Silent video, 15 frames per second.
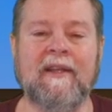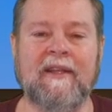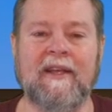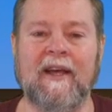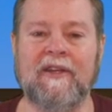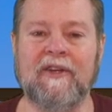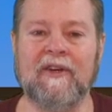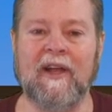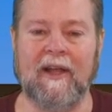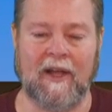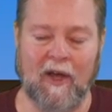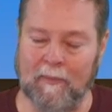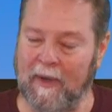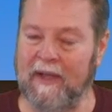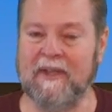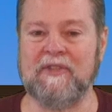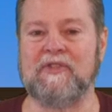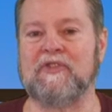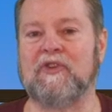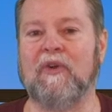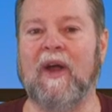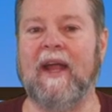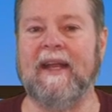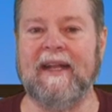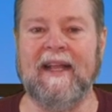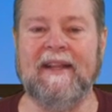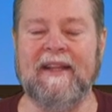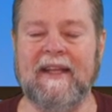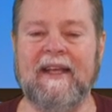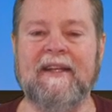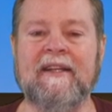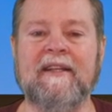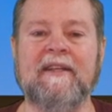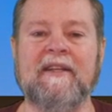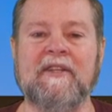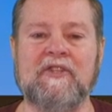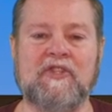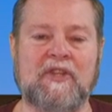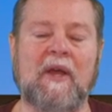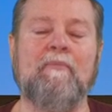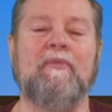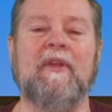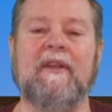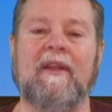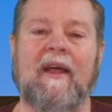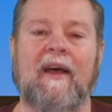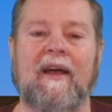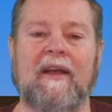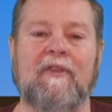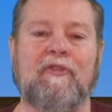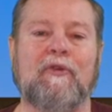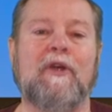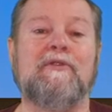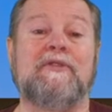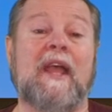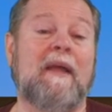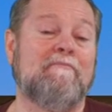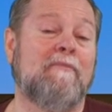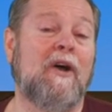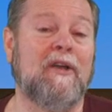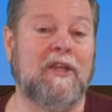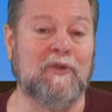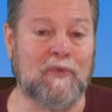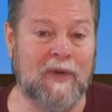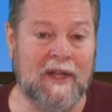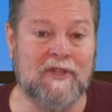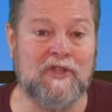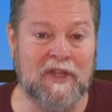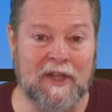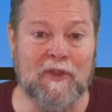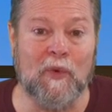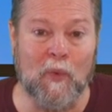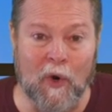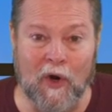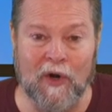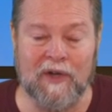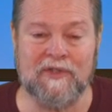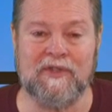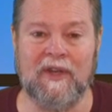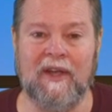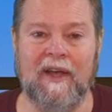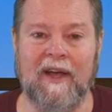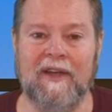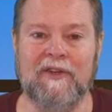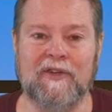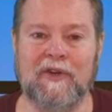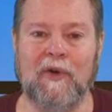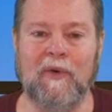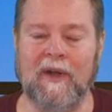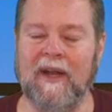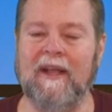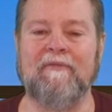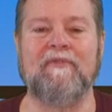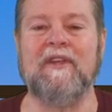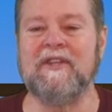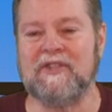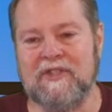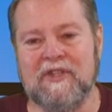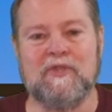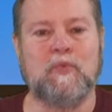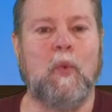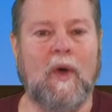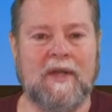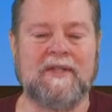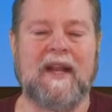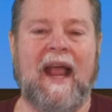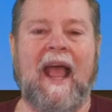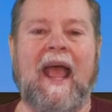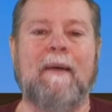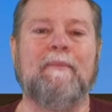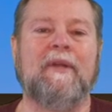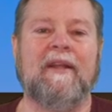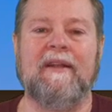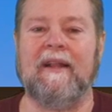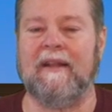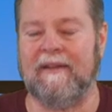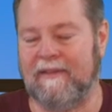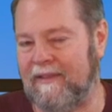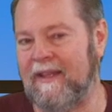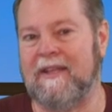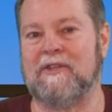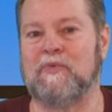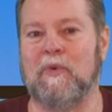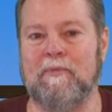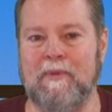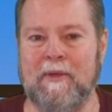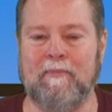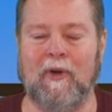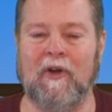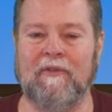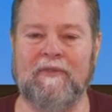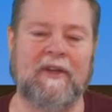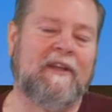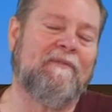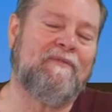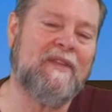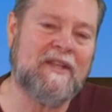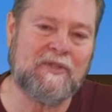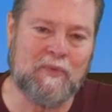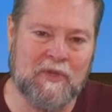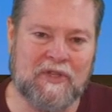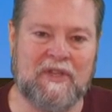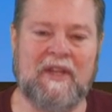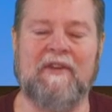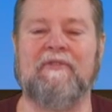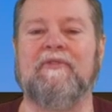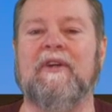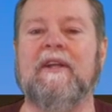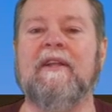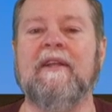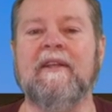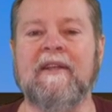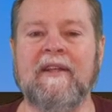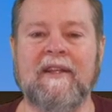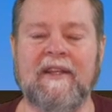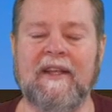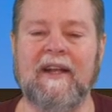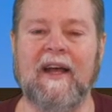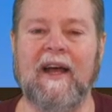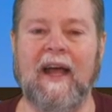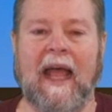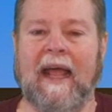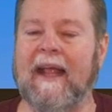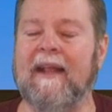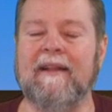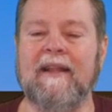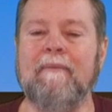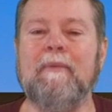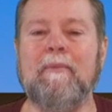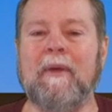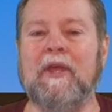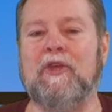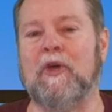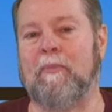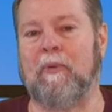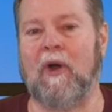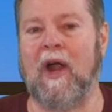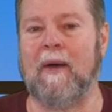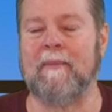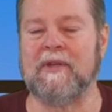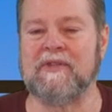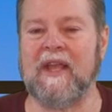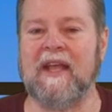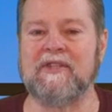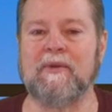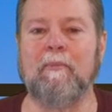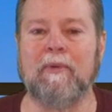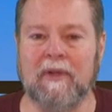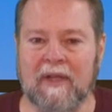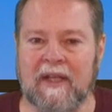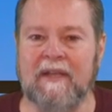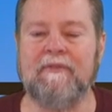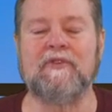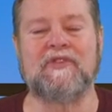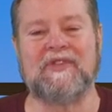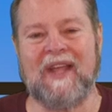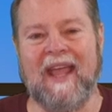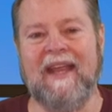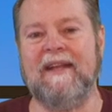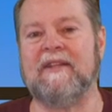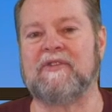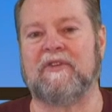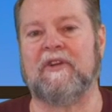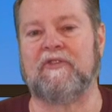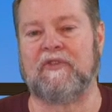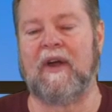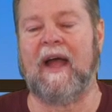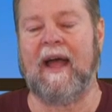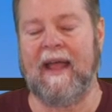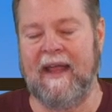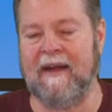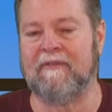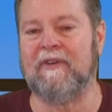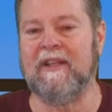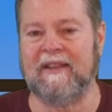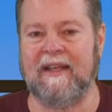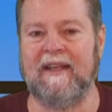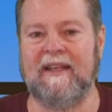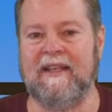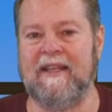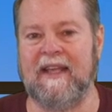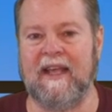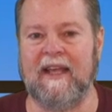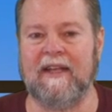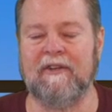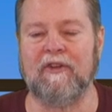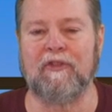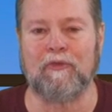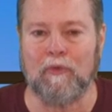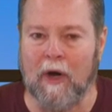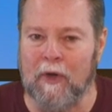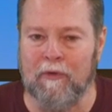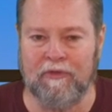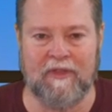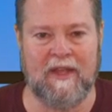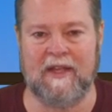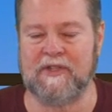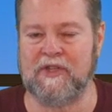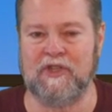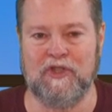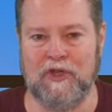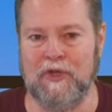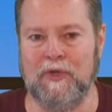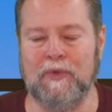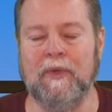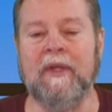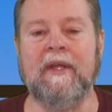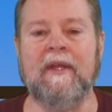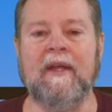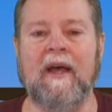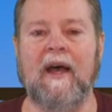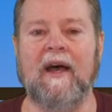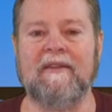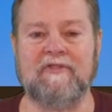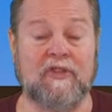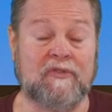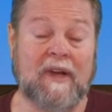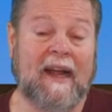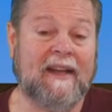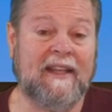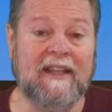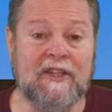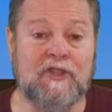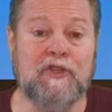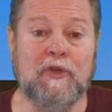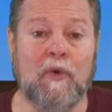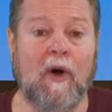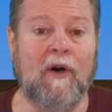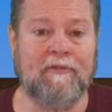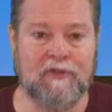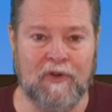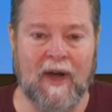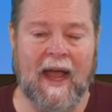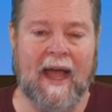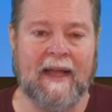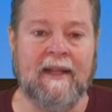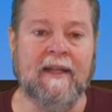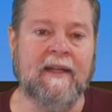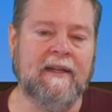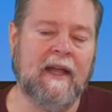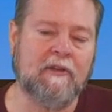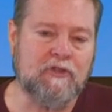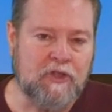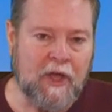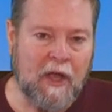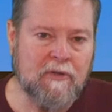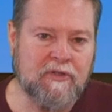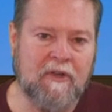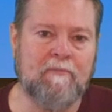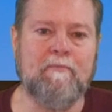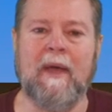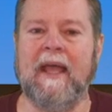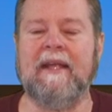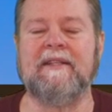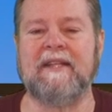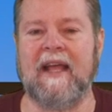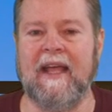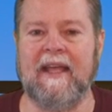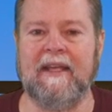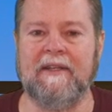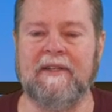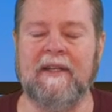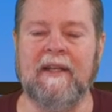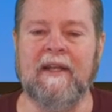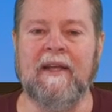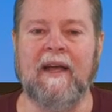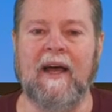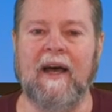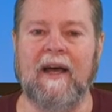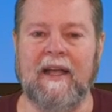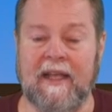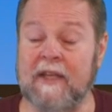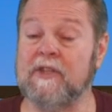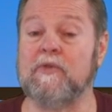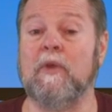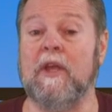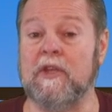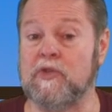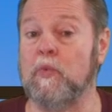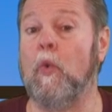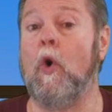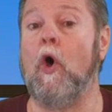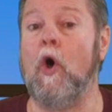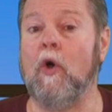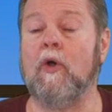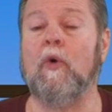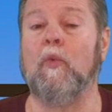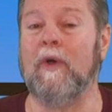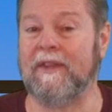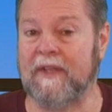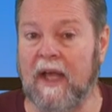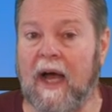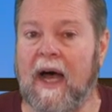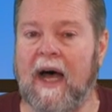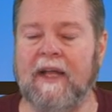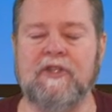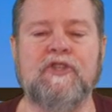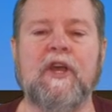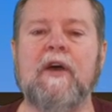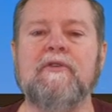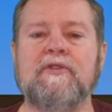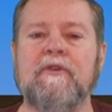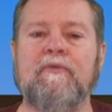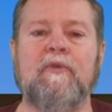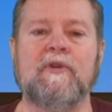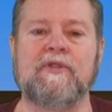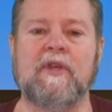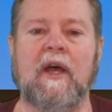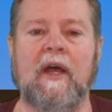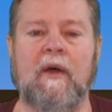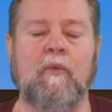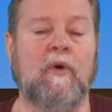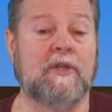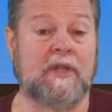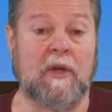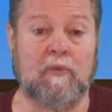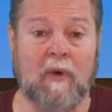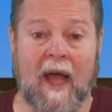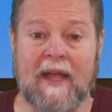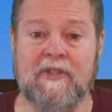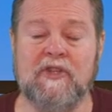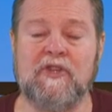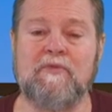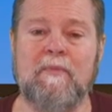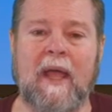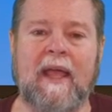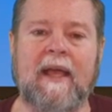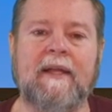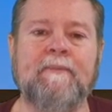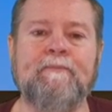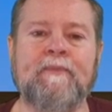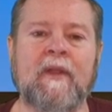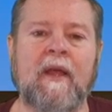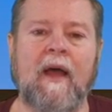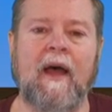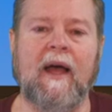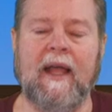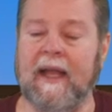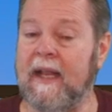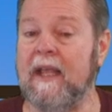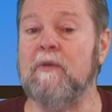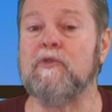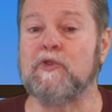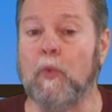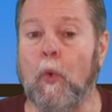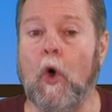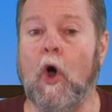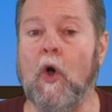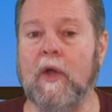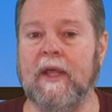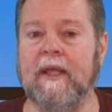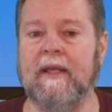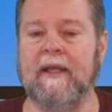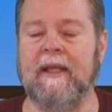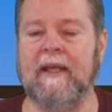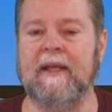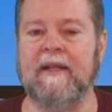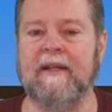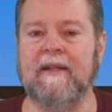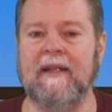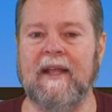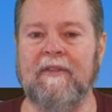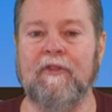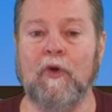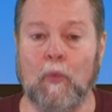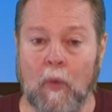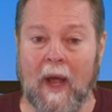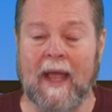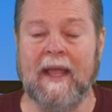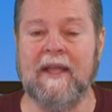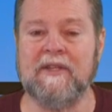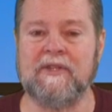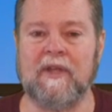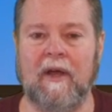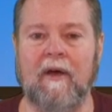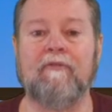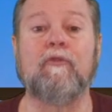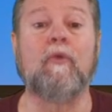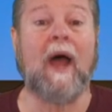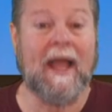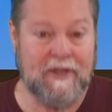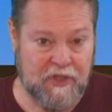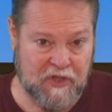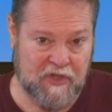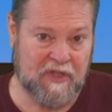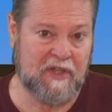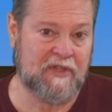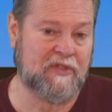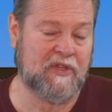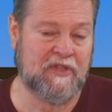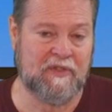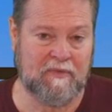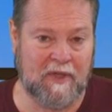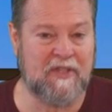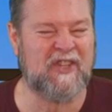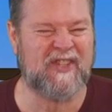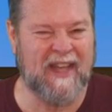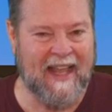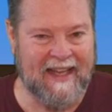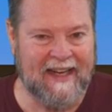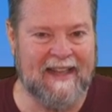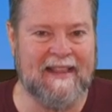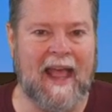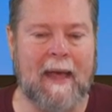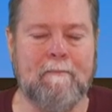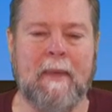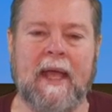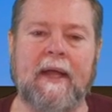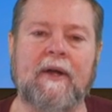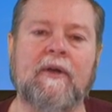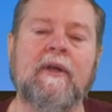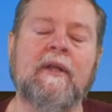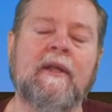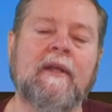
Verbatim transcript: You know, you're like, oh man, this is great. And then something uh, throws that monkey wrench in the works. Uh, you're going, if this just wasn't happening, things would be perfect. If this was different, you know, let me make you a promise. As a believer, Satan is going to try everything he can to throw things at you uh, to try to get you off track. Now, Joseph maintained uh, his, his walk with God. Joseph was a, was a righteous man, uh, and he was walking in, in the ways of righteousness. Let's, let's say it in that manner.